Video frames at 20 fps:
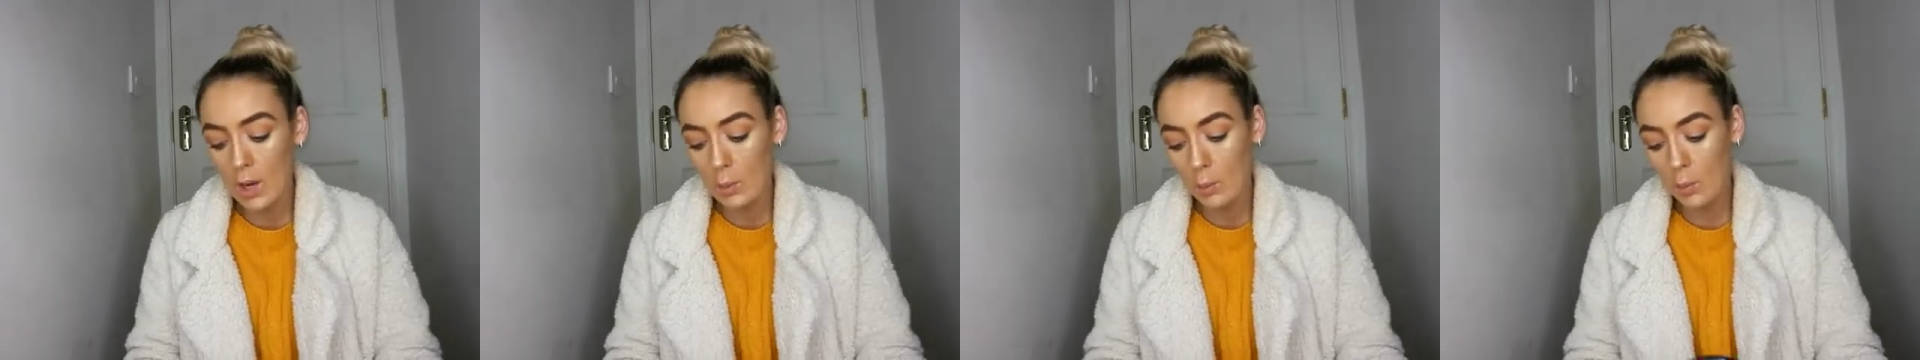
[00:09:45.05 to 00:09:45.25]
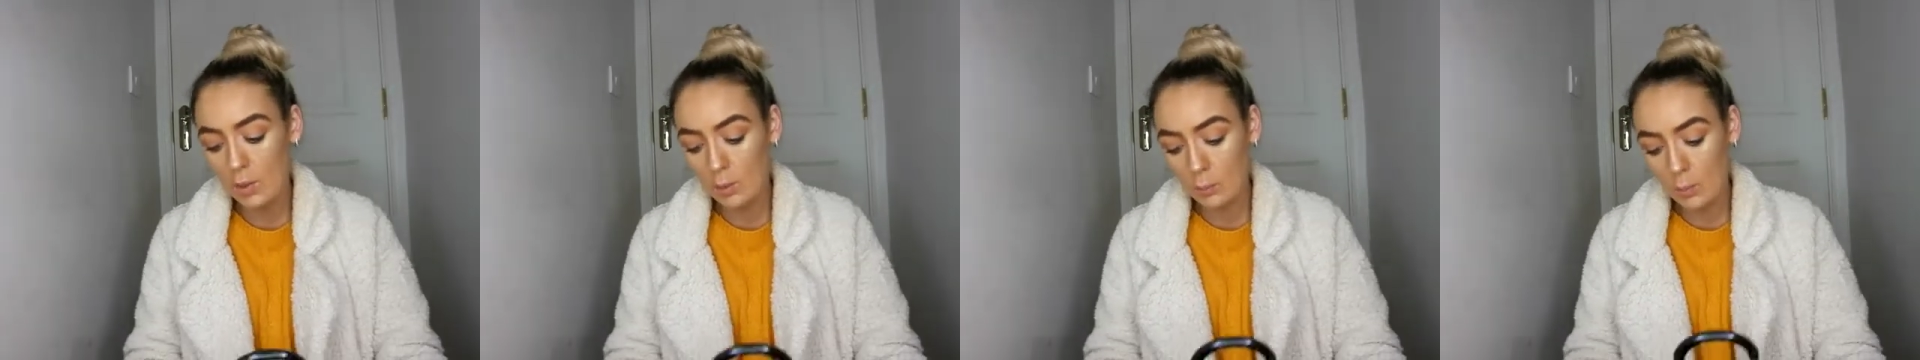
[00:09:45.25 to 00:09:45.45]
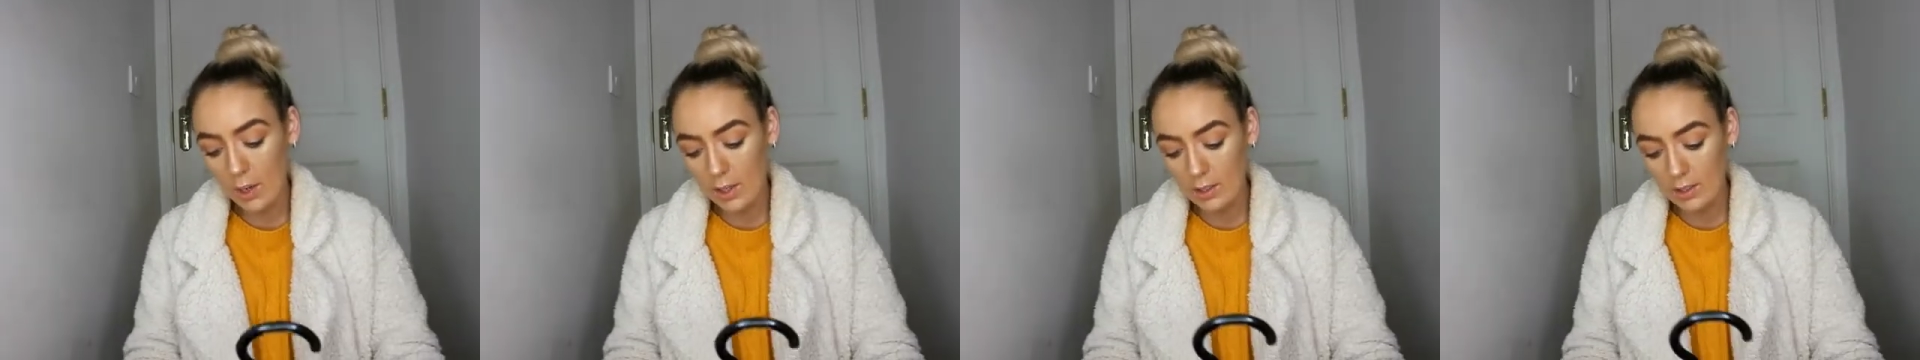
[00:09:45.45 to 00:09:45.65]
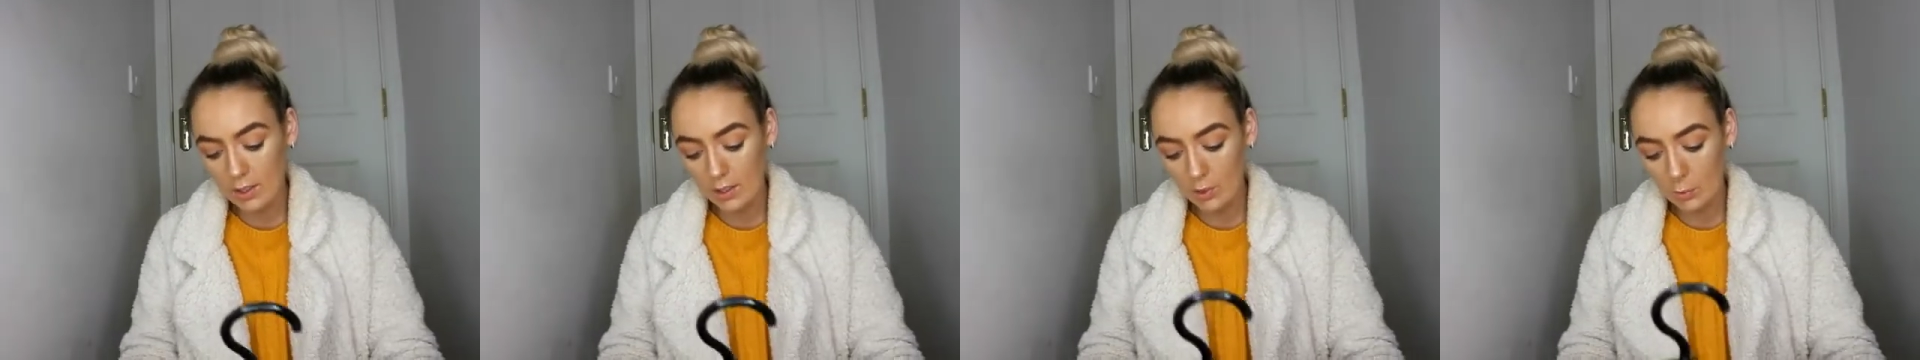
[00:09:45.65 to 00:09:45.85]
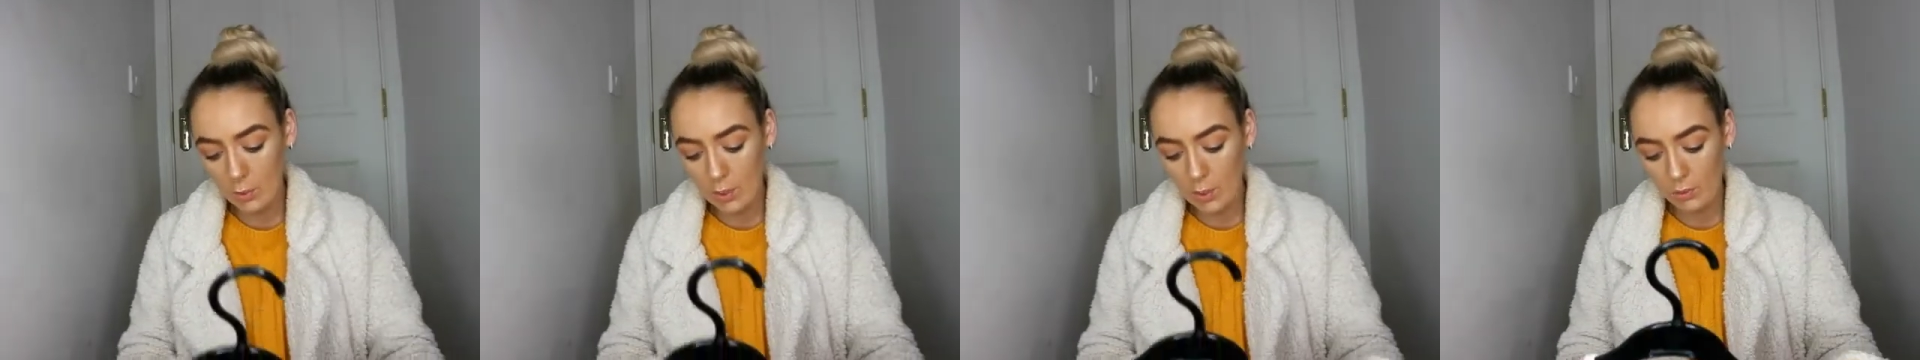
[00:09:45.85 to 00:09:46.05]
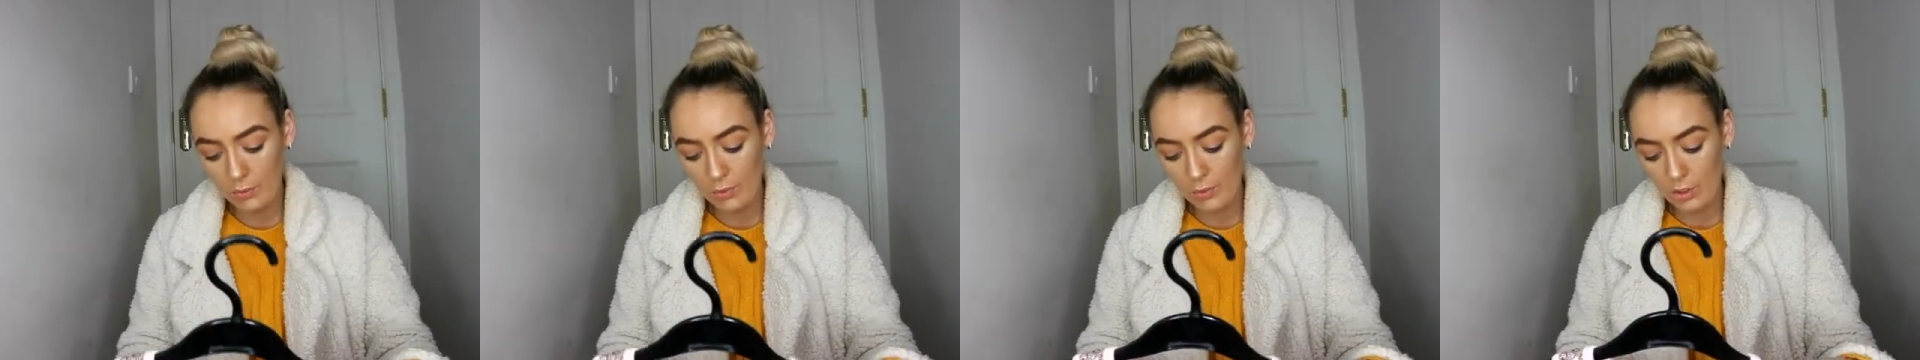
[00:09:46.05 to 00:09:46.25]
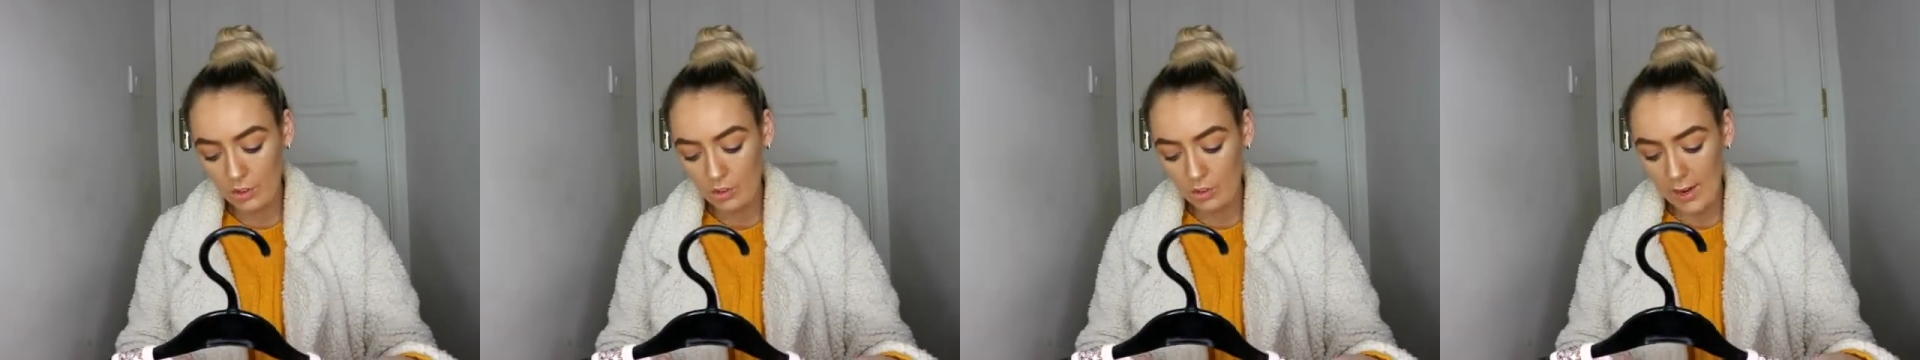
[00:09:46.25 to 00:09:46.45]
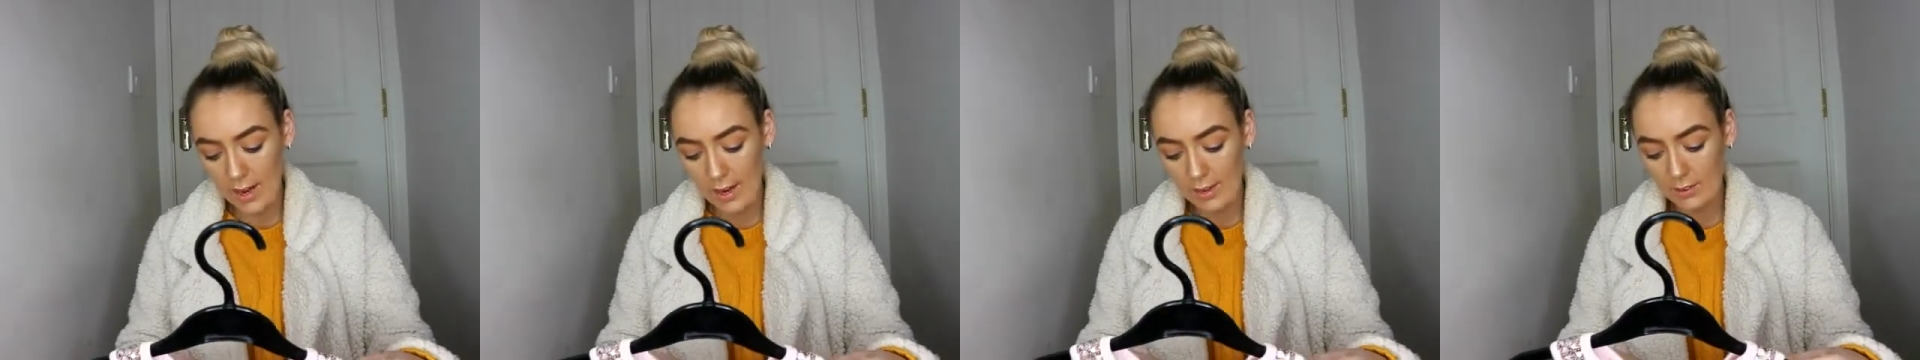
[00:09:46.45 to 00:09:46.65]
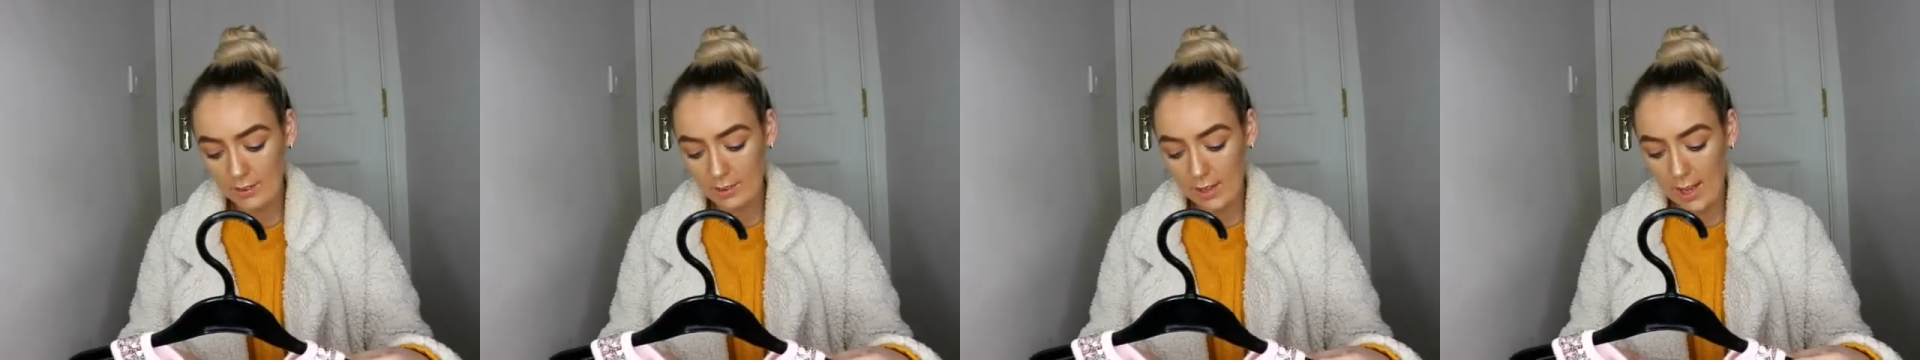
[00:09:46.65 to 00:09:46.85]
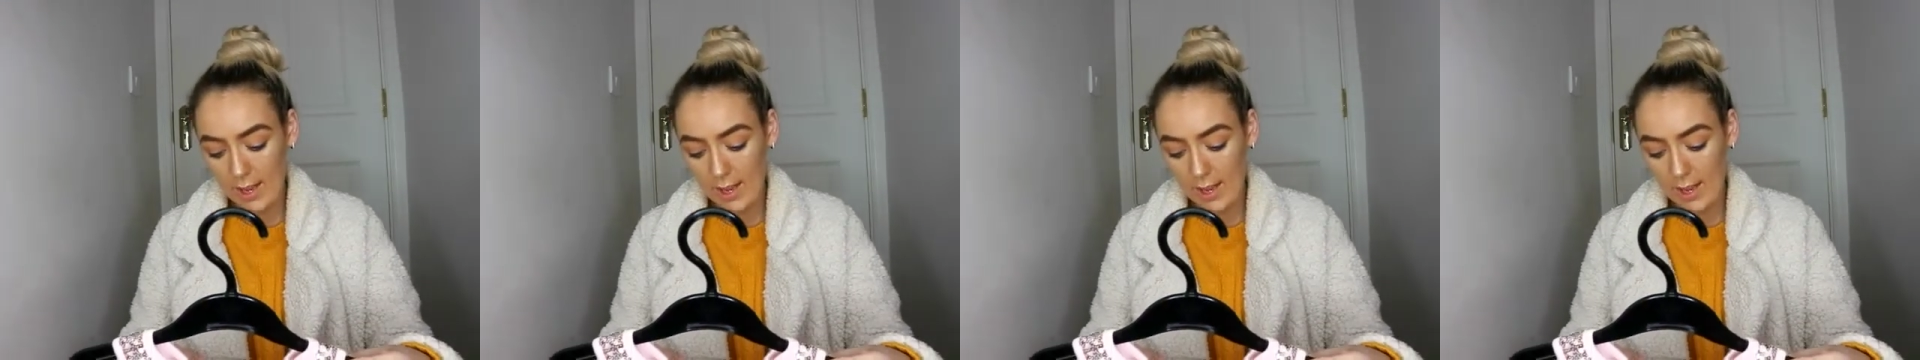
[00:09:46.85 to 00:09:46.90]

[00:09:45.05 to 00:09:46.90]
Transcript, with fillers: we spotted this beautiful dress